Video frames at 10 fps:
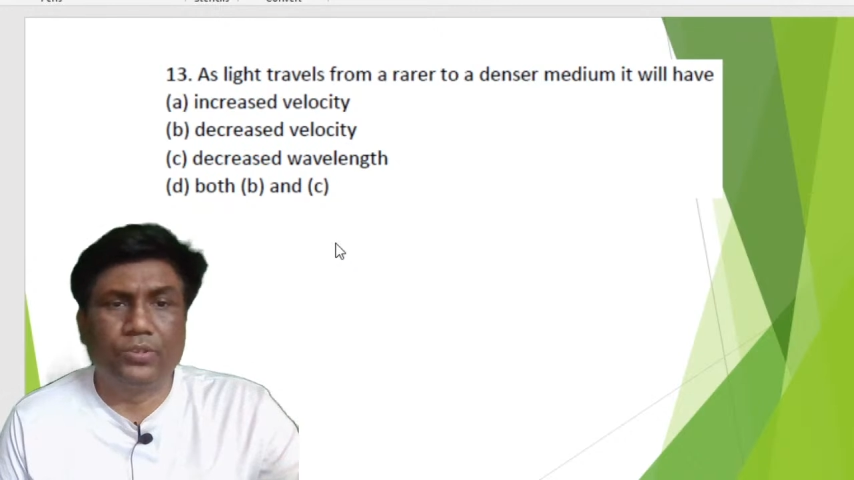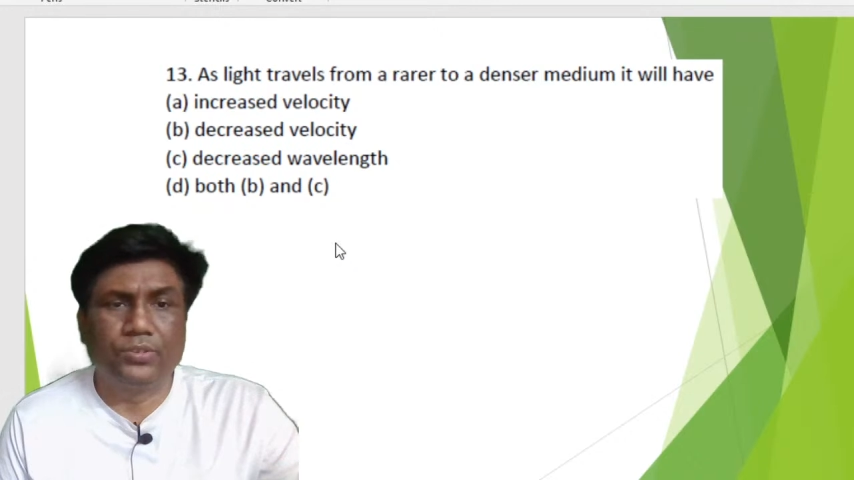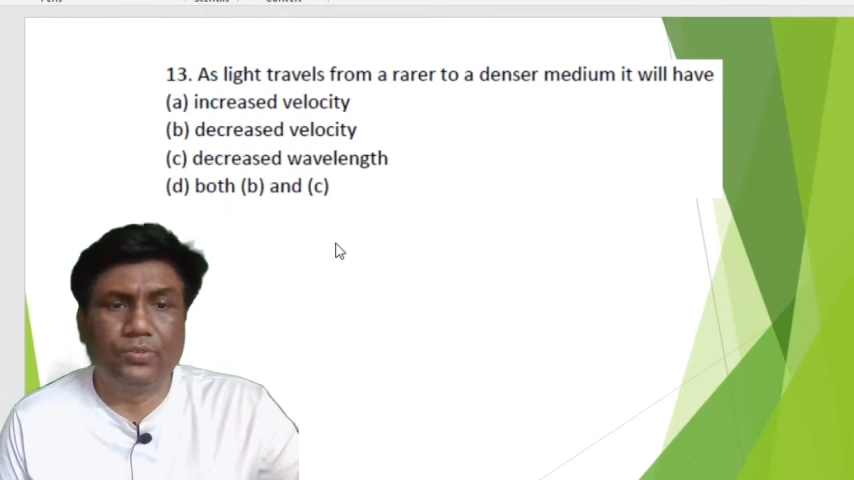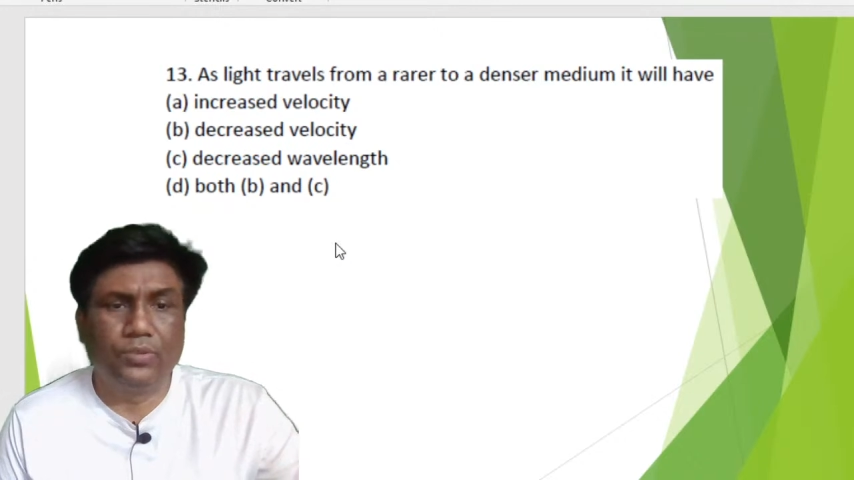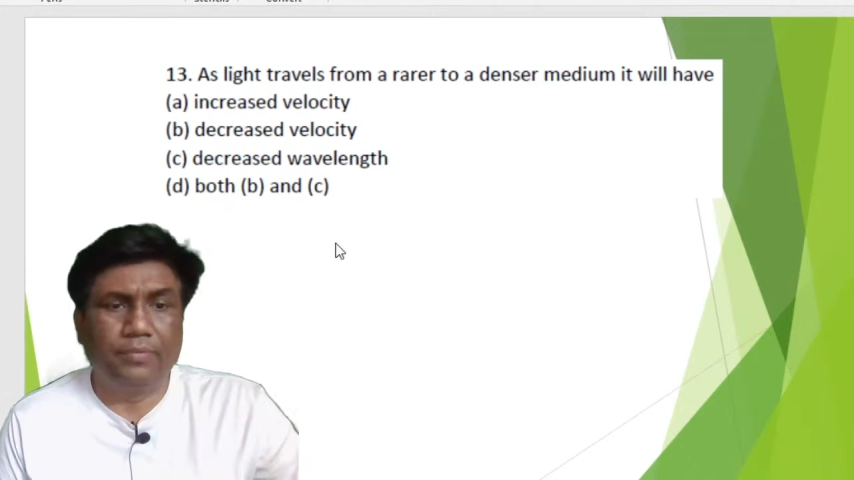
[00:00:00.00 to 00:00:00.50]

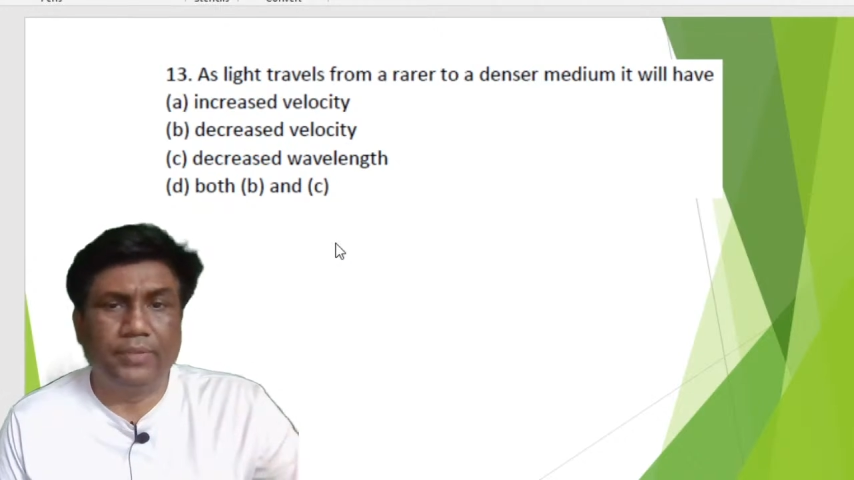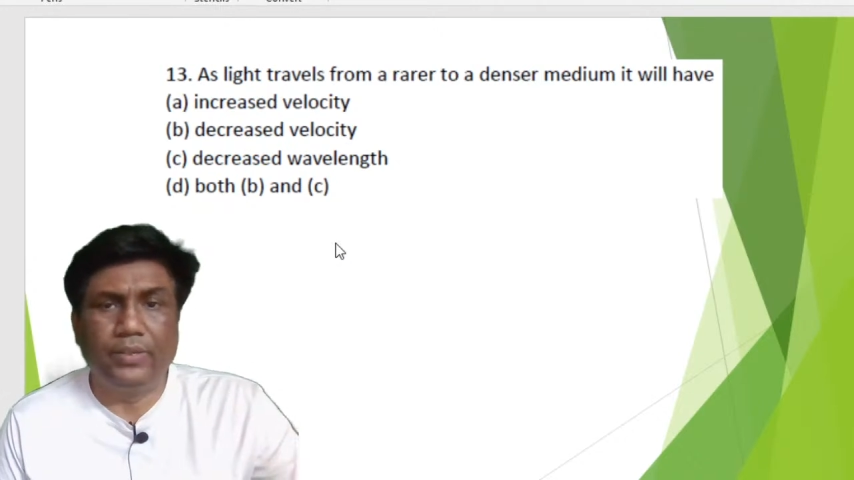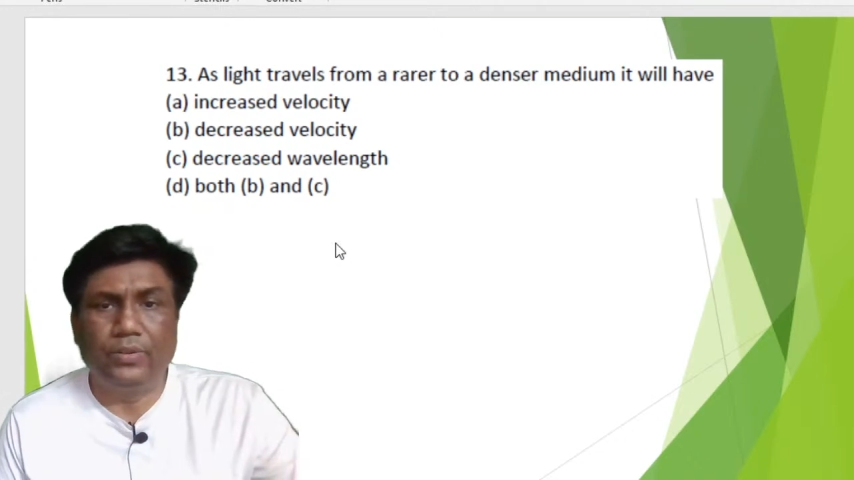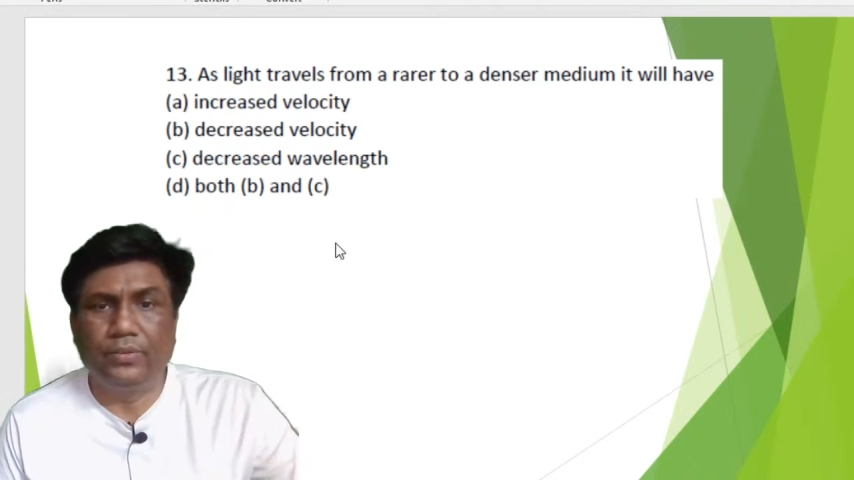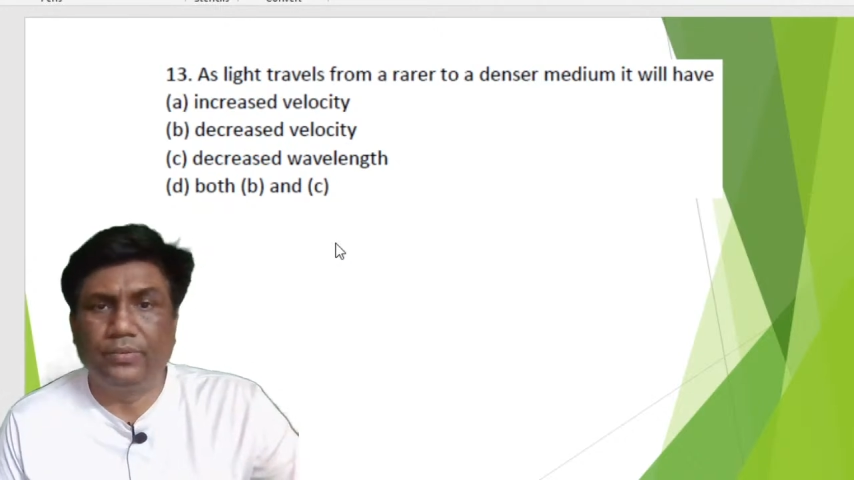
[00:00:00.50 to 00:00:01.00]
to the
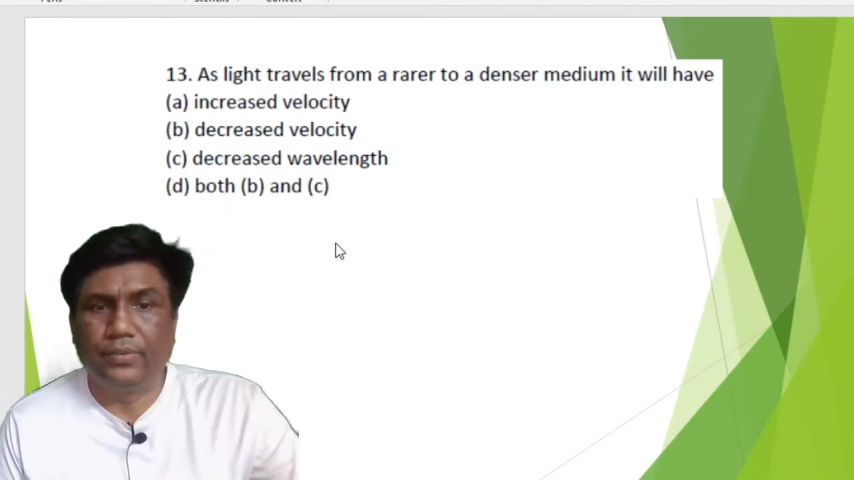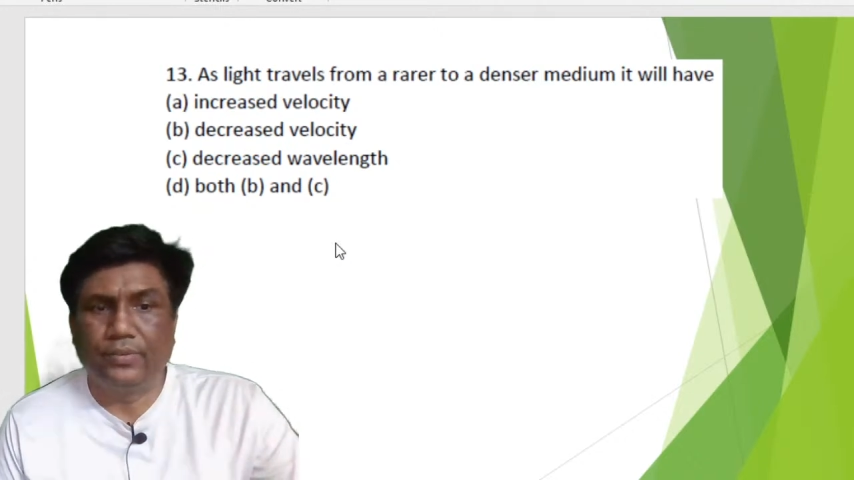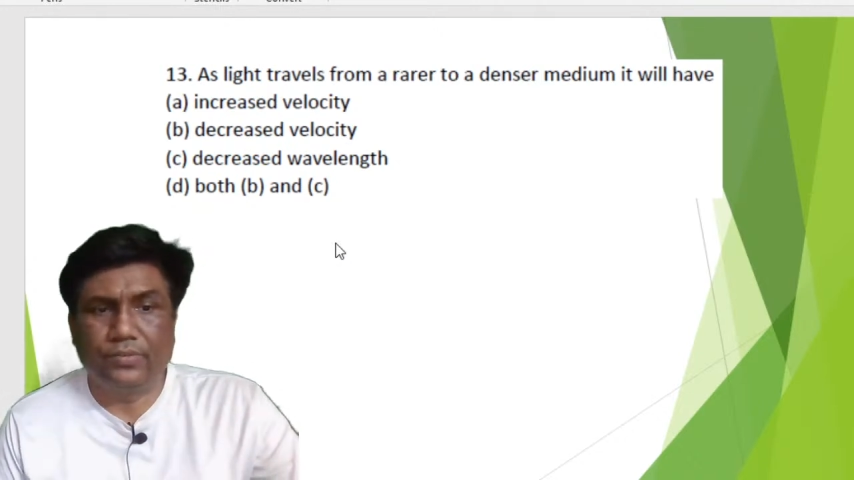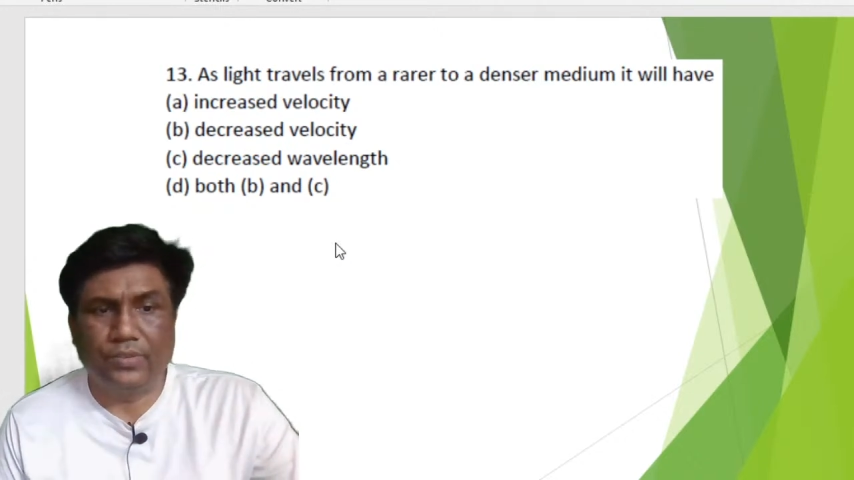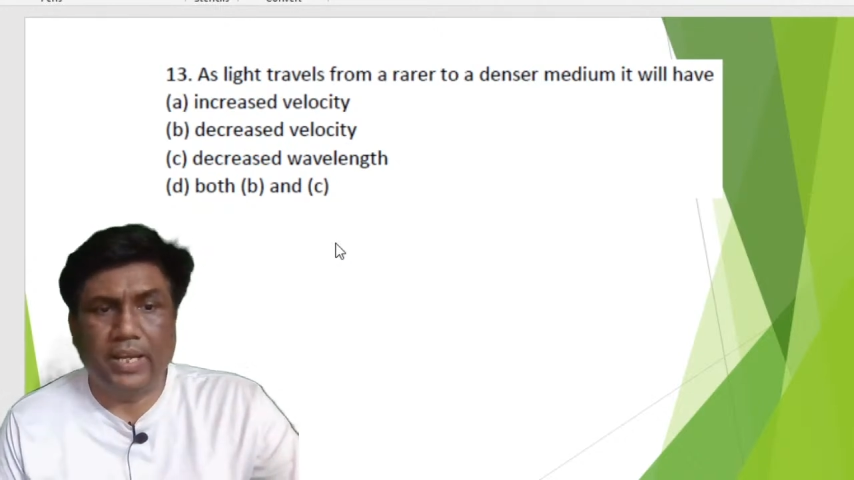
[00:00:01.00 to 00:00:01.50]
video,
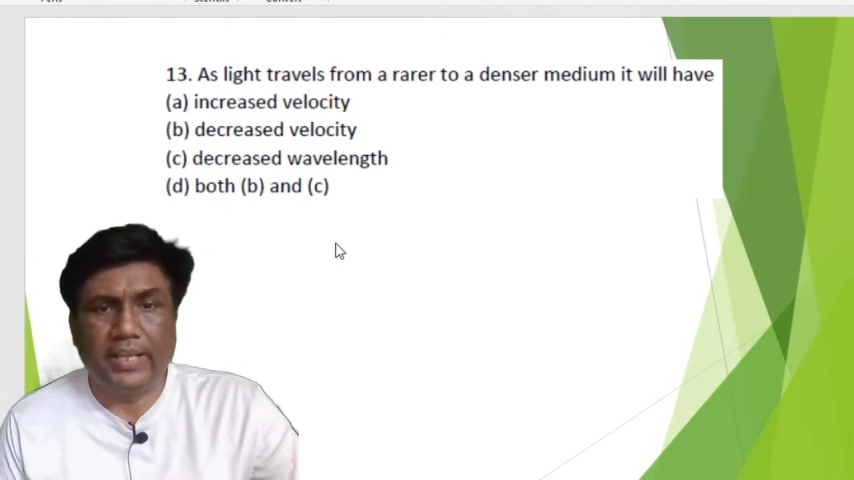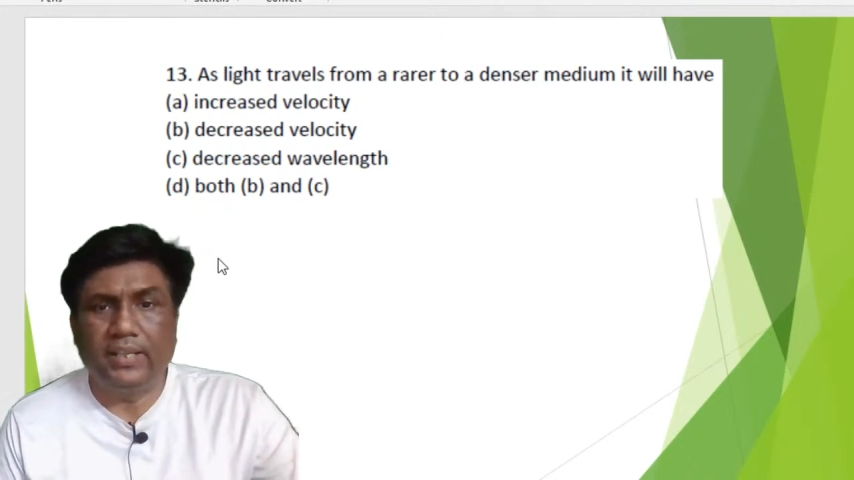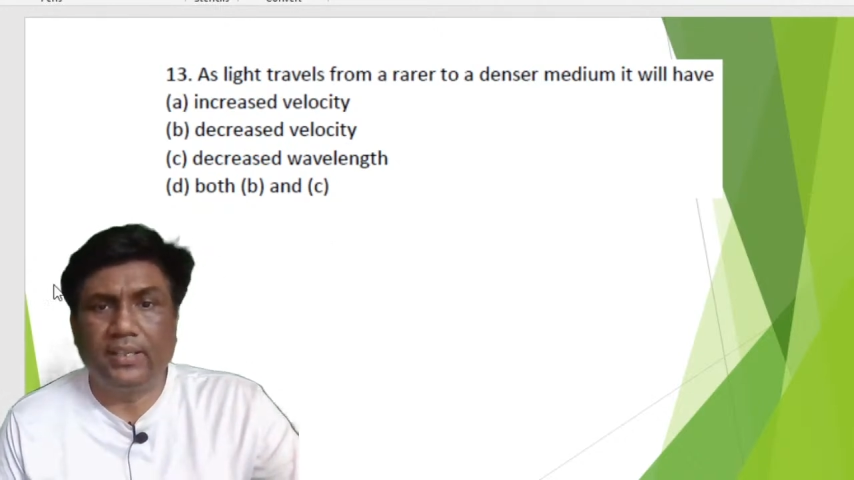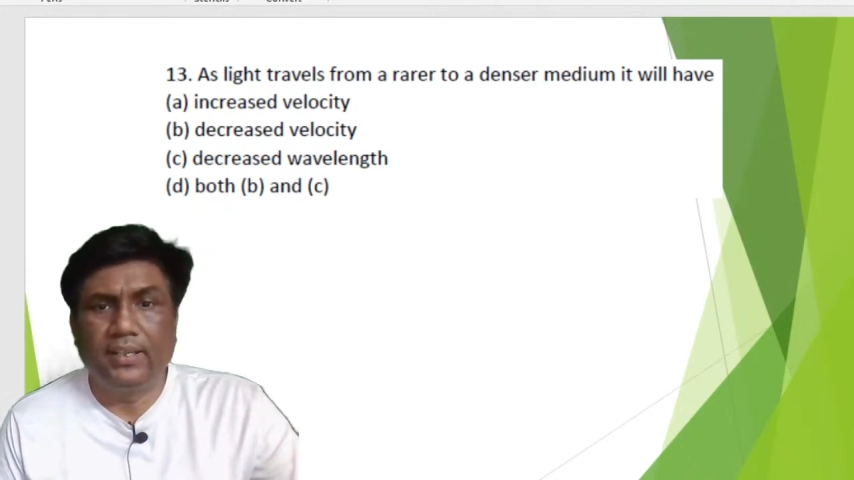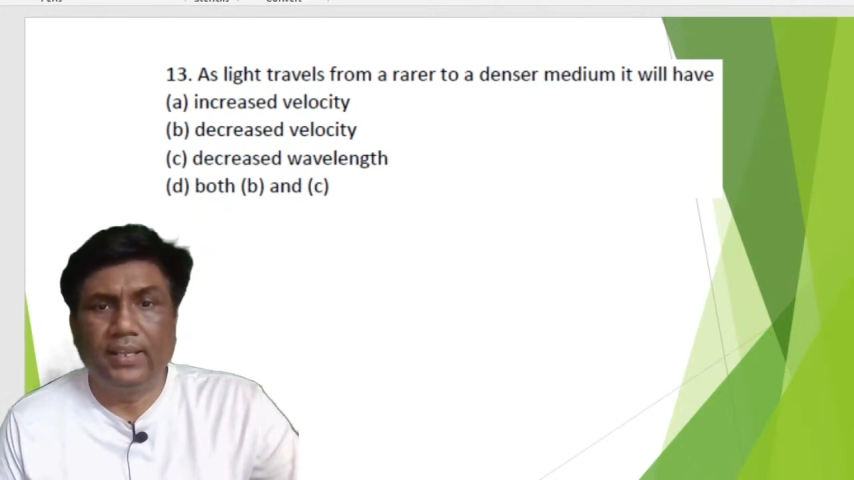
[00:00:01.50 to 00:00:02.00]
try it,